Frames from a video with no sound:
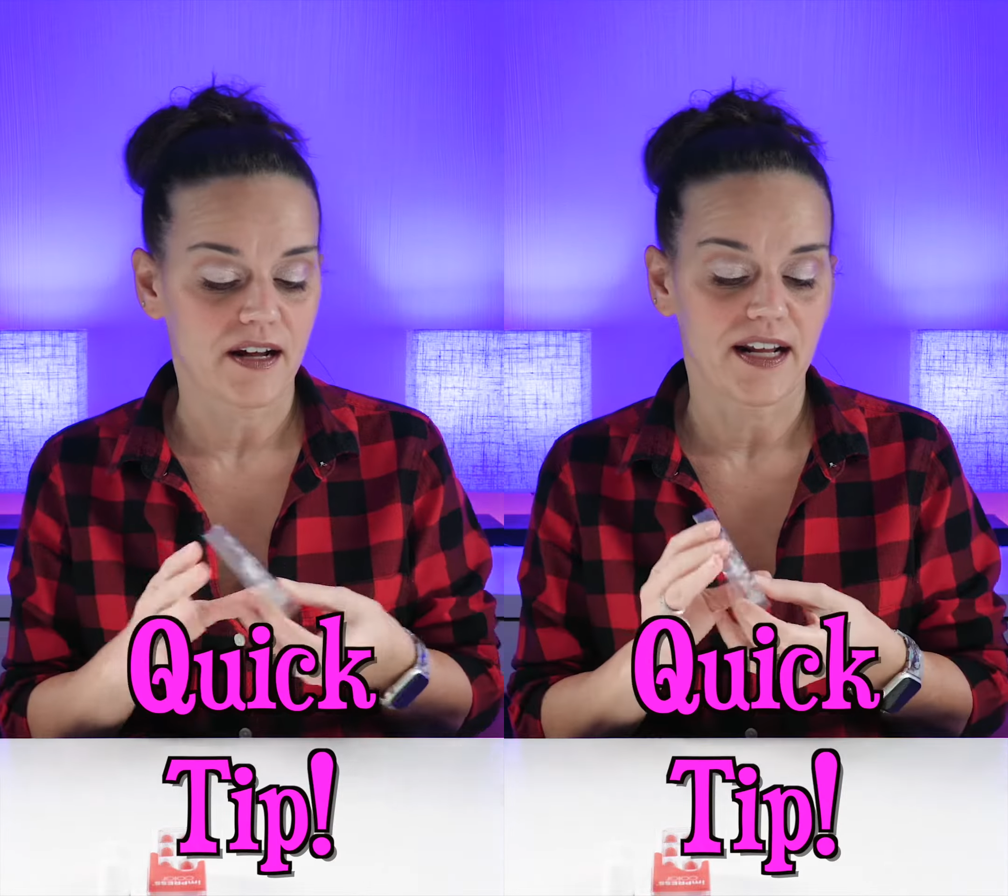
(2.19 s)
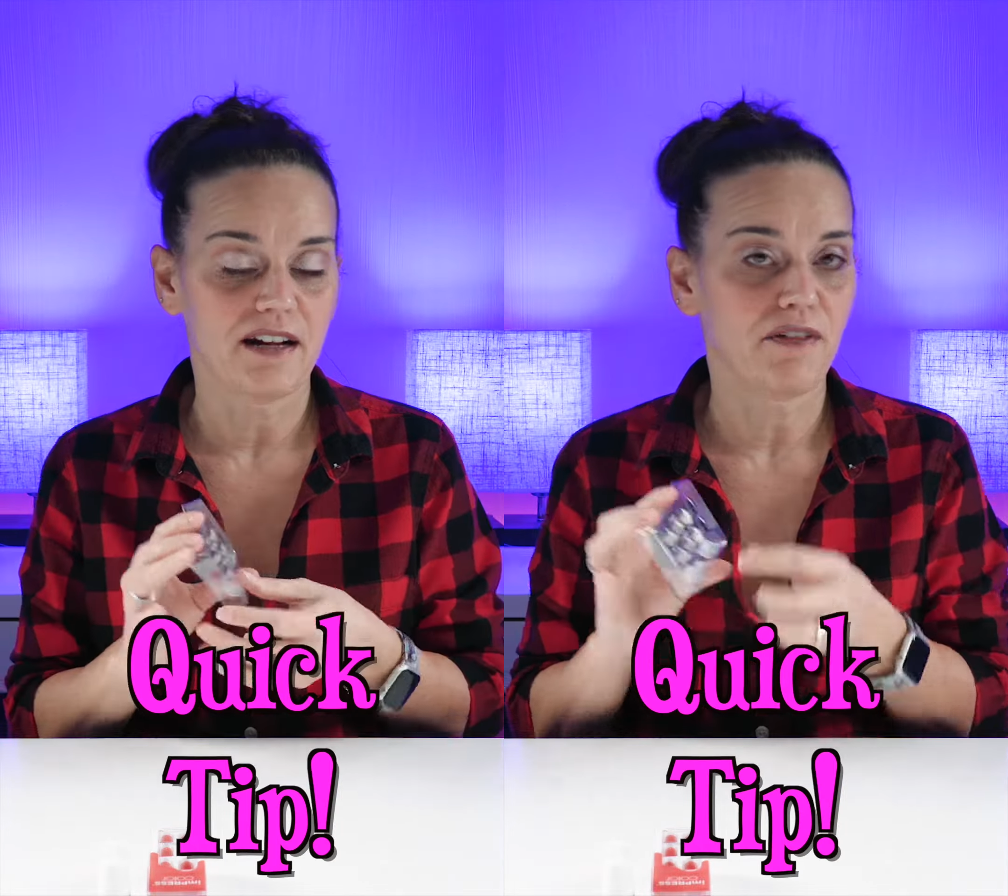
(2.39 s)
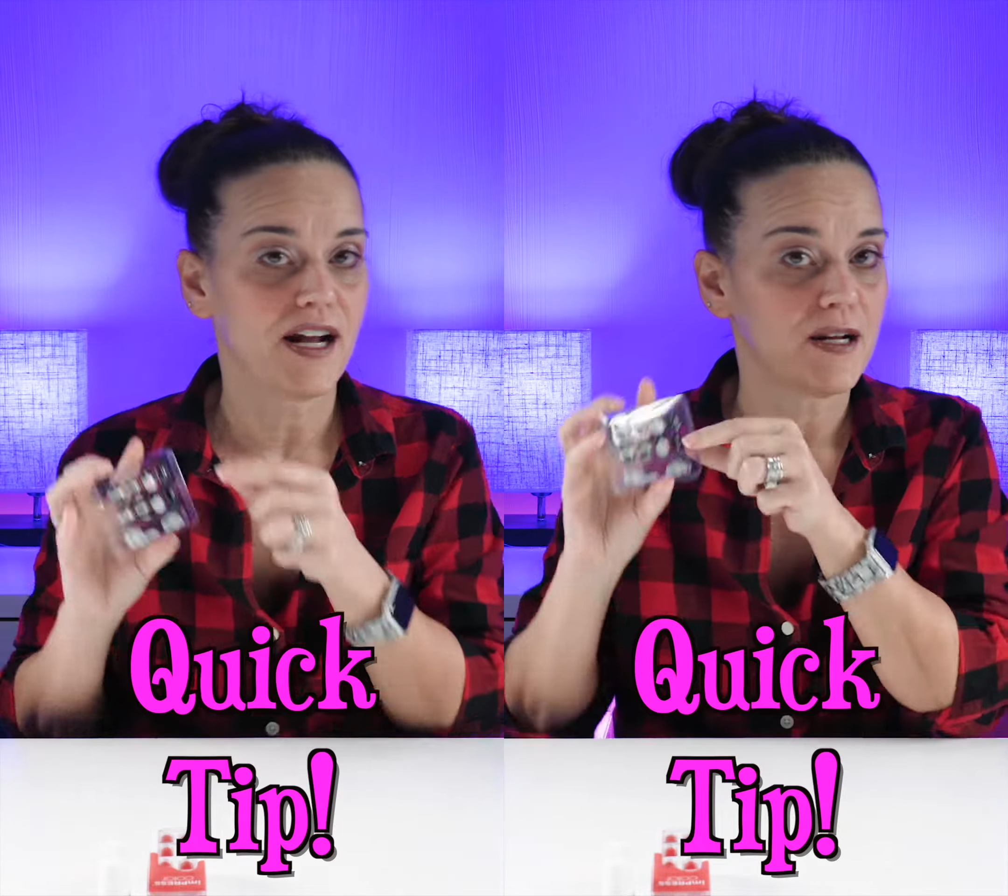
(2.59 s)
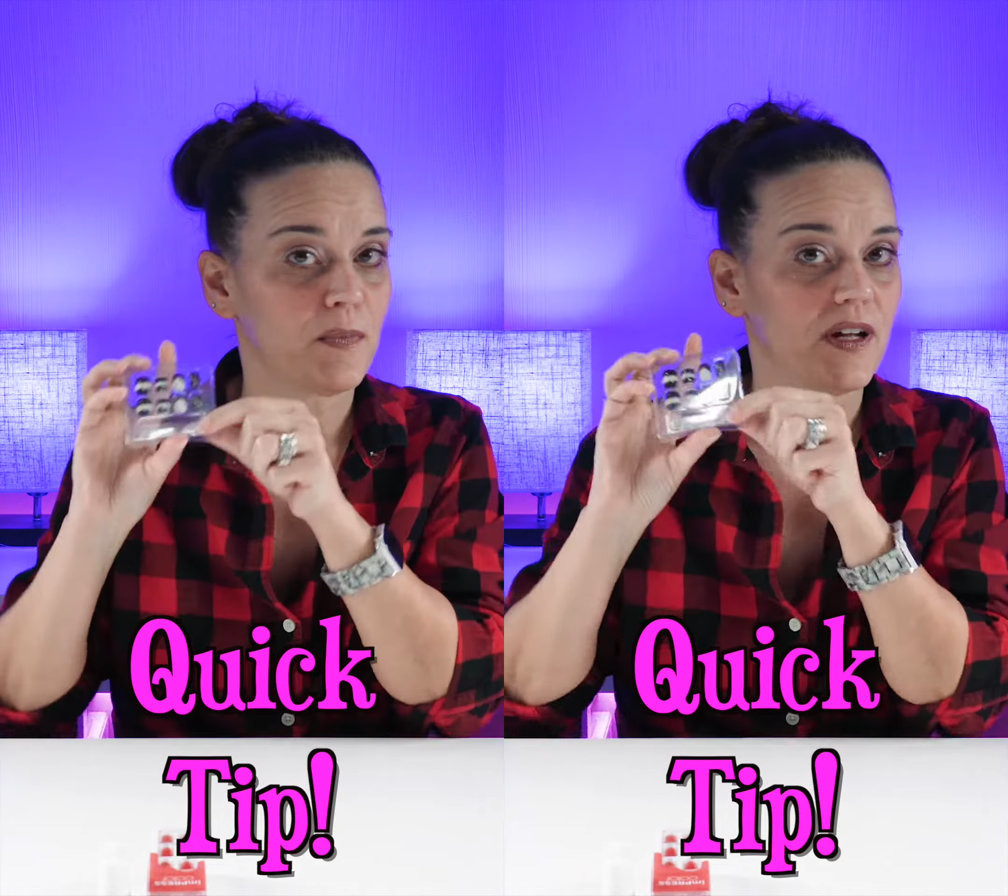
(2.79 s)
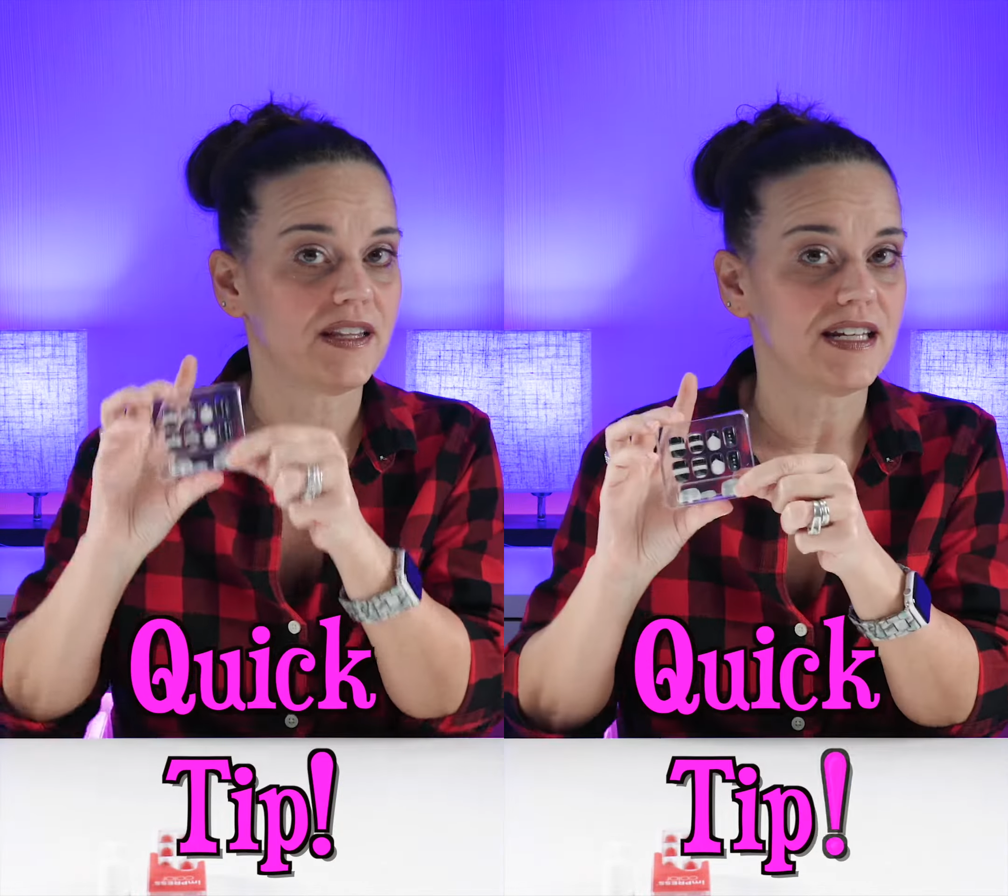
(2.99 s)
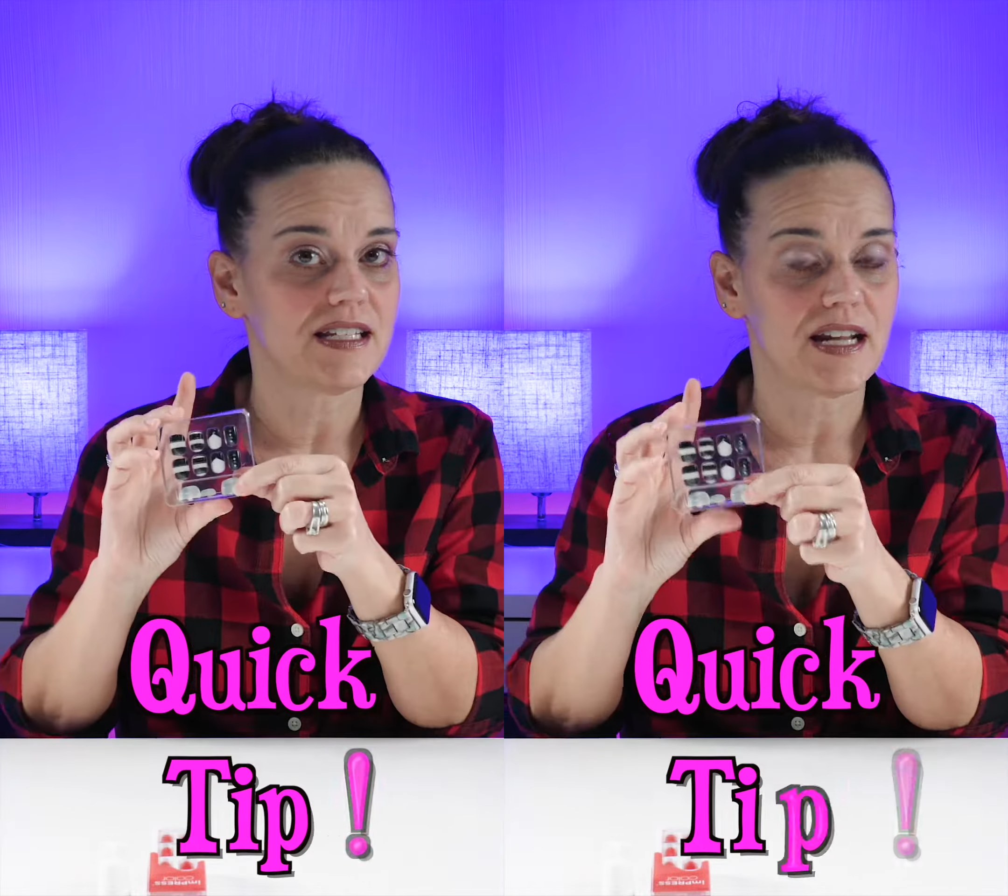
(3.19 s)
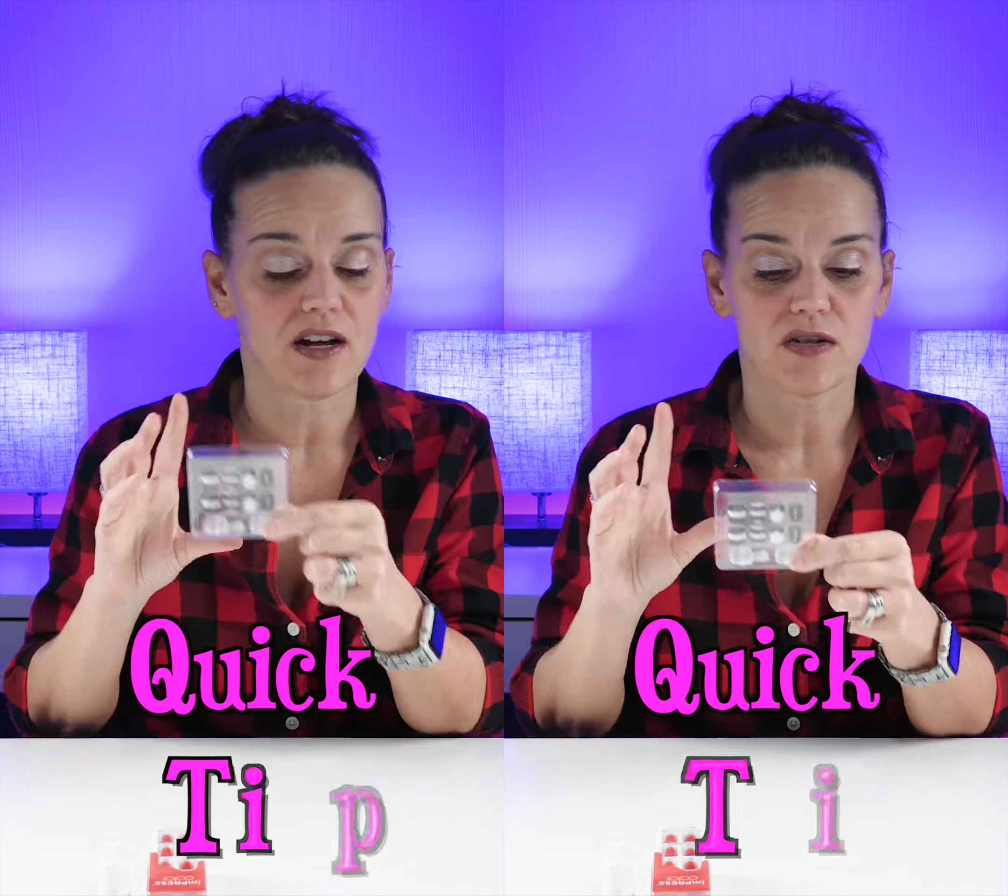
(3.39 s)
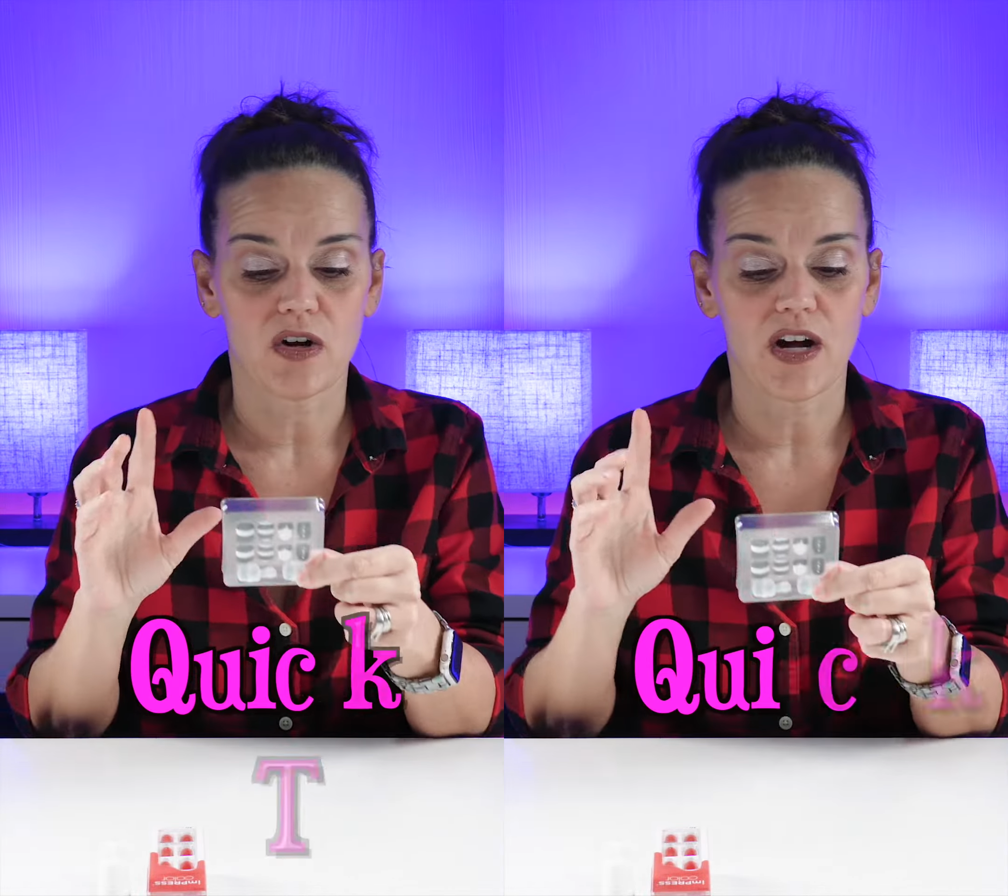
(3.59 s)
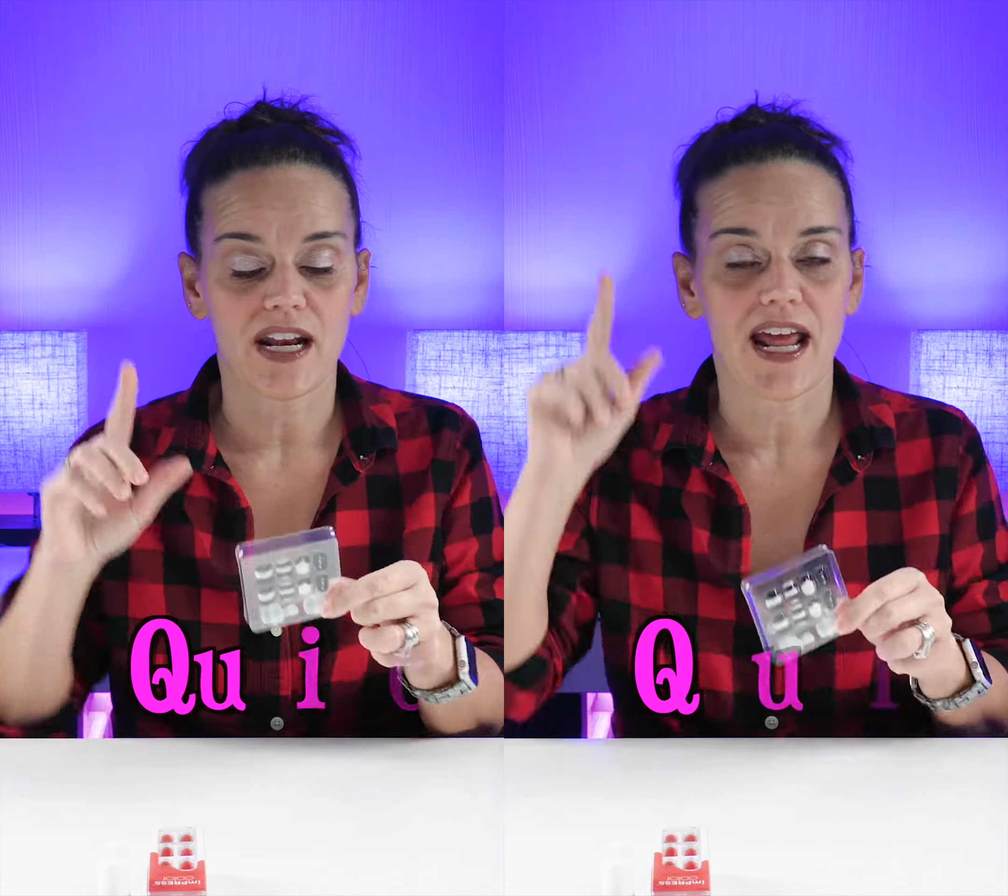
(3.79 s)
getting ready to put these nails on